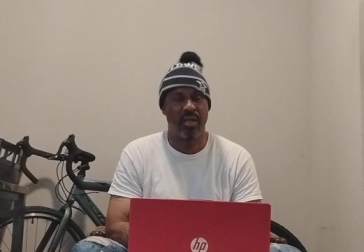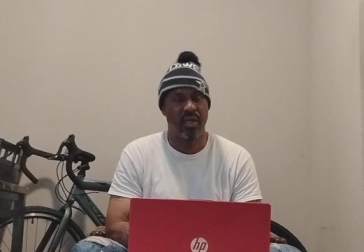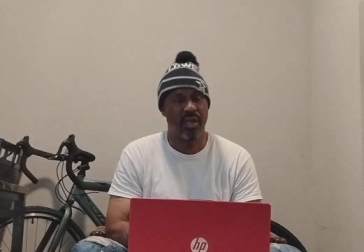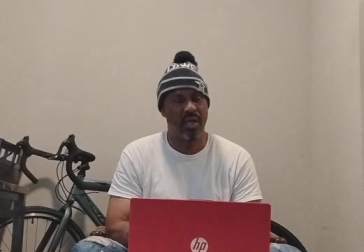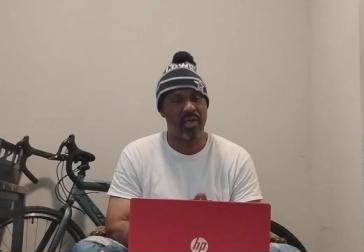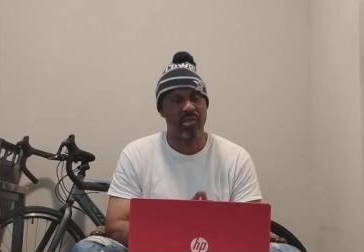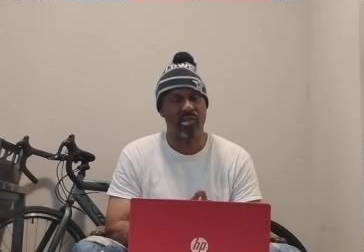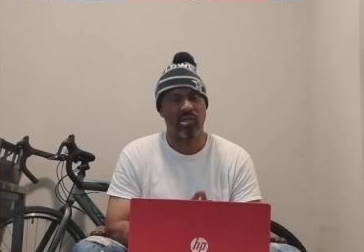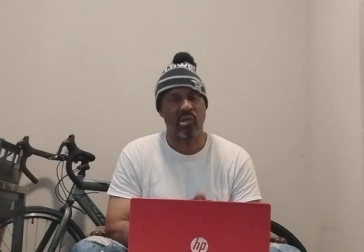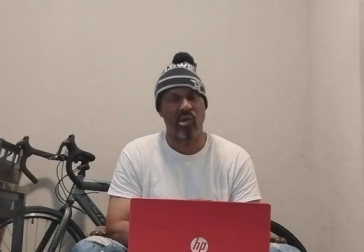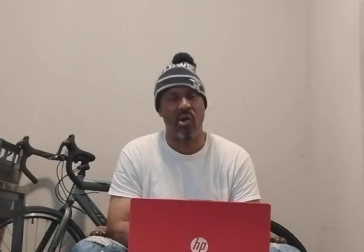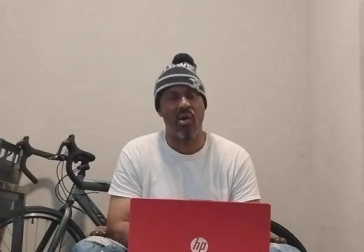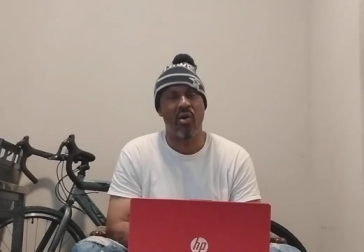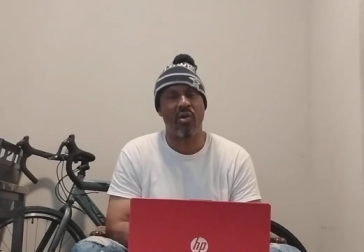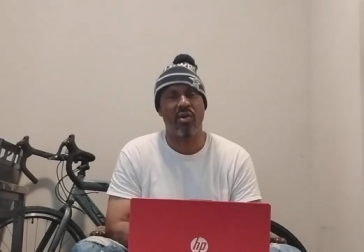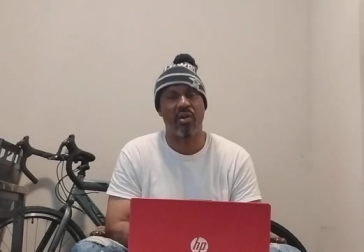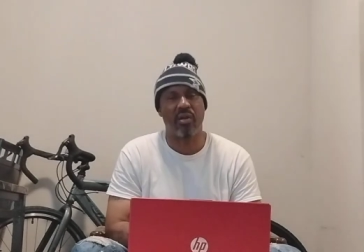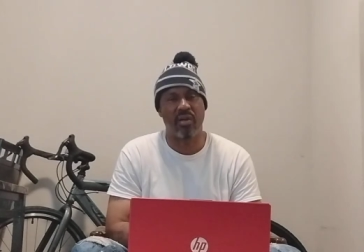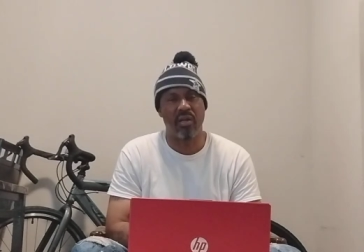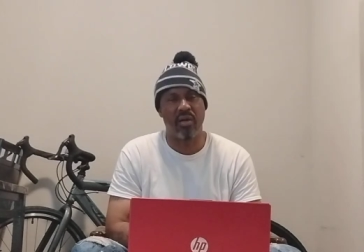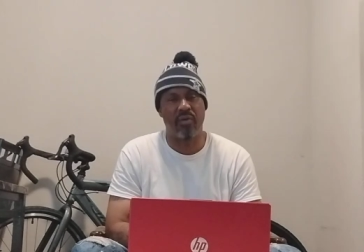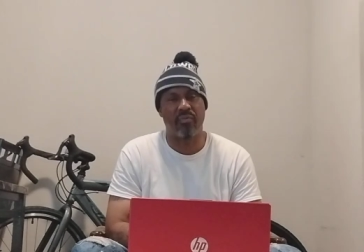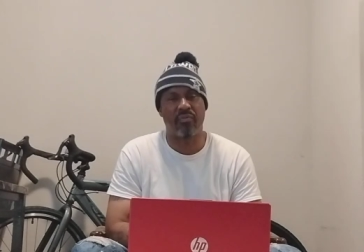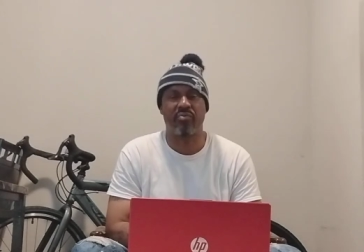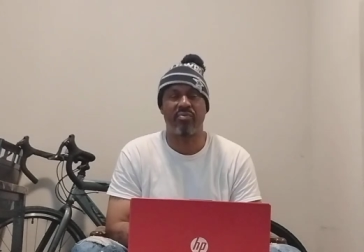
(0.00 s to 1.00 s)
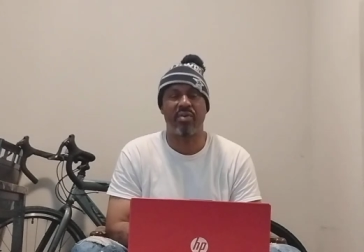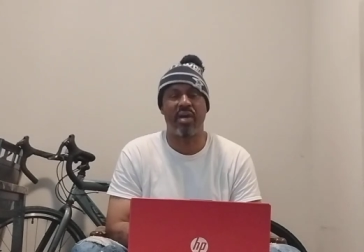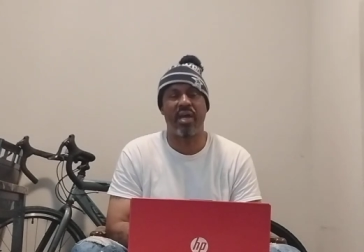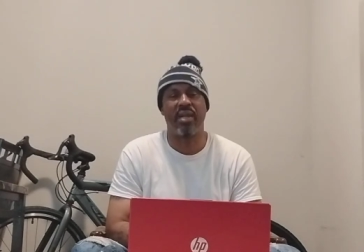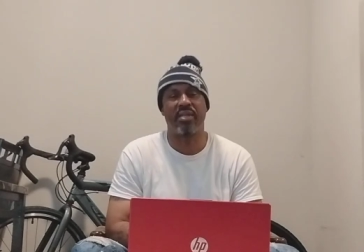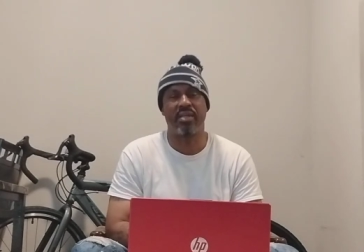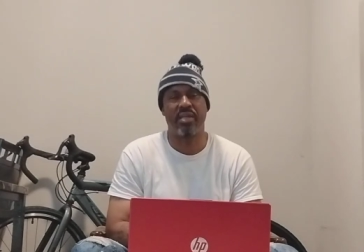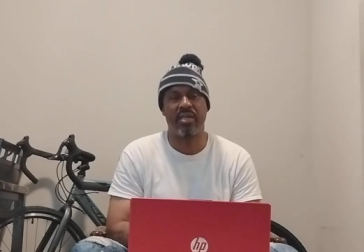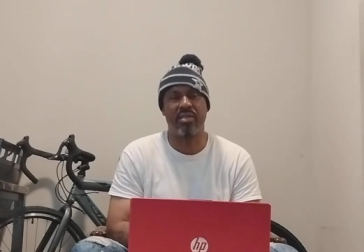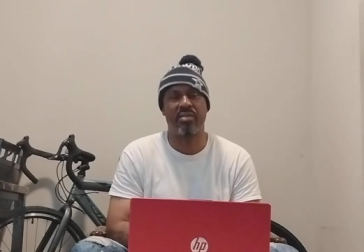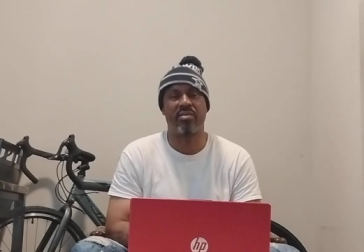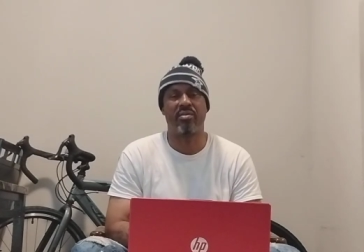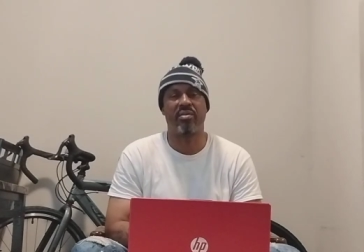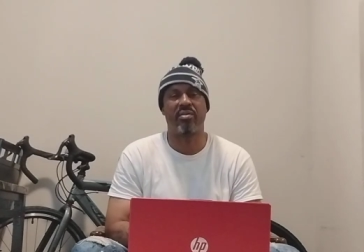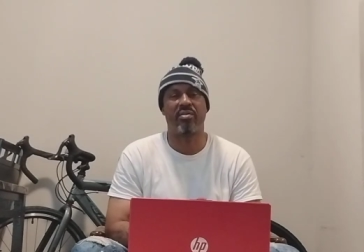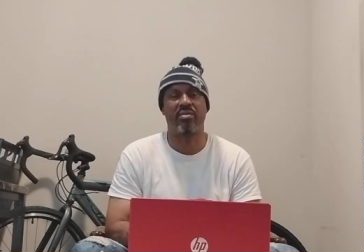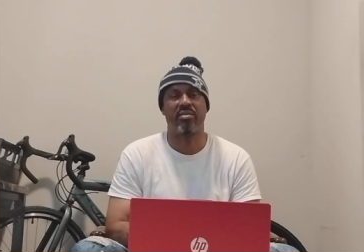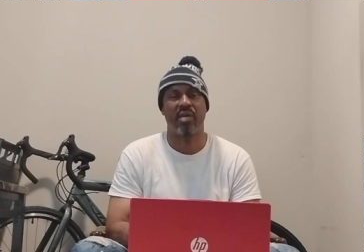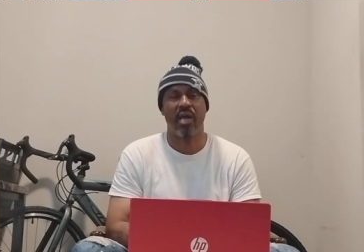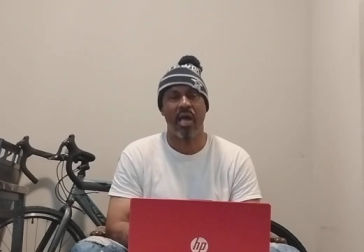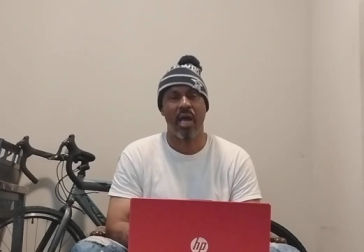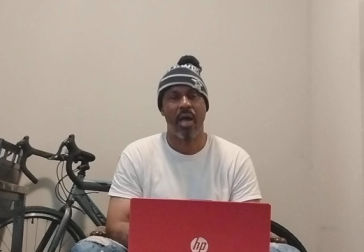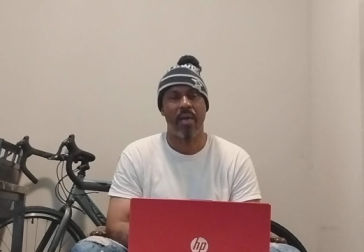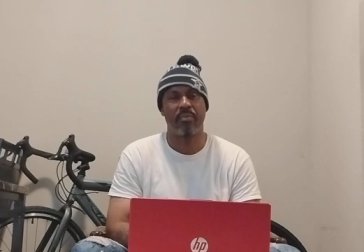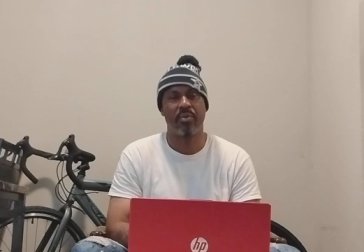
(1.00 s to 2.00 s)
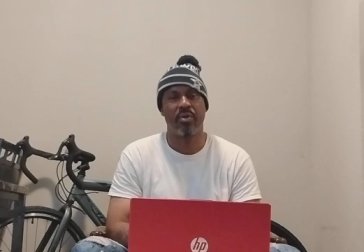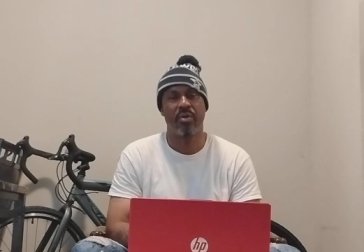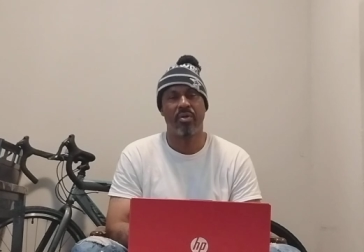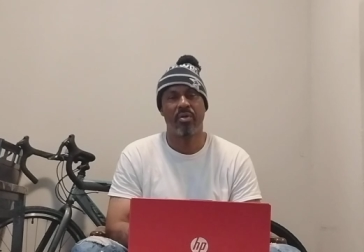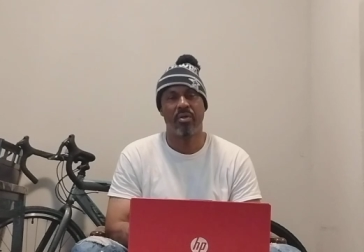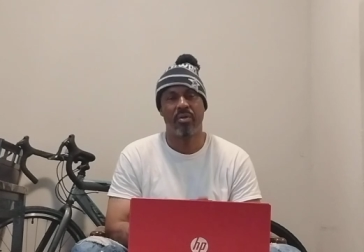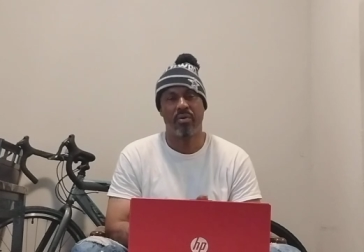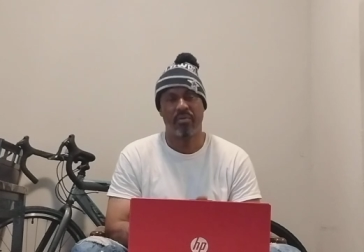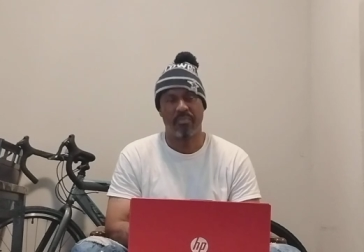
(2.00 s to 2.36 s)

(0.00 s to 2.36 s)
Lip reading: It's hard enough to try to get to the top